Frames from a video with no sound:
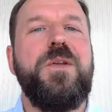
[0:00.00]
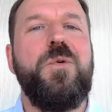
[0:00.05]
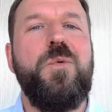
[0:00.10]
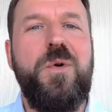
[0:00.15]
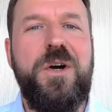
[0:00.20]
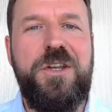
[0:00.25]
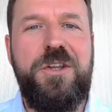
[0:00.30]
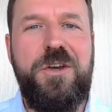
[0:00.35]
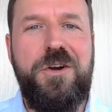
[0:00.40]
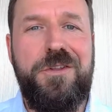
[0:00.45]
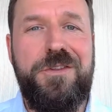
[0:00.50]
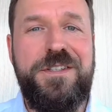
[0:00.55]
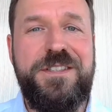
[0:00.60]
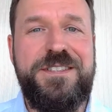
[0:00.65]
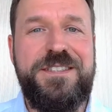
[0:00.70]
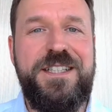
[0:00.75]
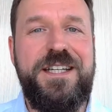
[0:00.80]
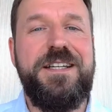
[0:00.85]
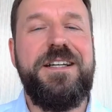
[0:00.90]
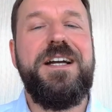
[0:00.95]
What do the authors
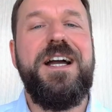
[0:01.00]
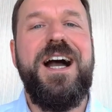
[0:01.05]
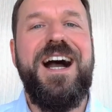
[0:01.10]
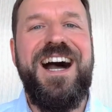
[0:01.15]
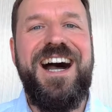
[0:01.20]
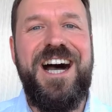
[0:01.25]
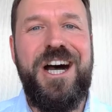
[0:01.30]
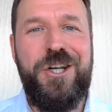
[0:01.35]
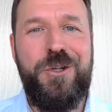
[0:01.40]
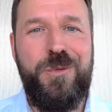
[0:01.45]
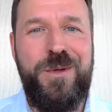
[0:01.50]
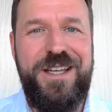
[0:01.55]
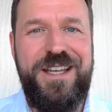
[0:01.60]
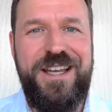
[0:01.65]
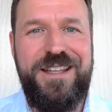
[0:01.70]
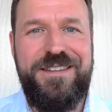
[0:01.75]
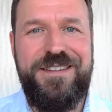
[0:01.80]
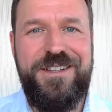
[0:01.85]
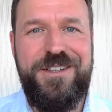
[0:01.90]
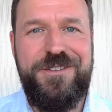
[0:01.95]
say? How do we
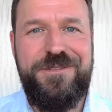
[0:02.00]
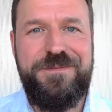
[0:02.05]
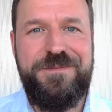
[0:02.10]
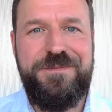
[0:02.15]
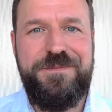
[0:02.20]
get there?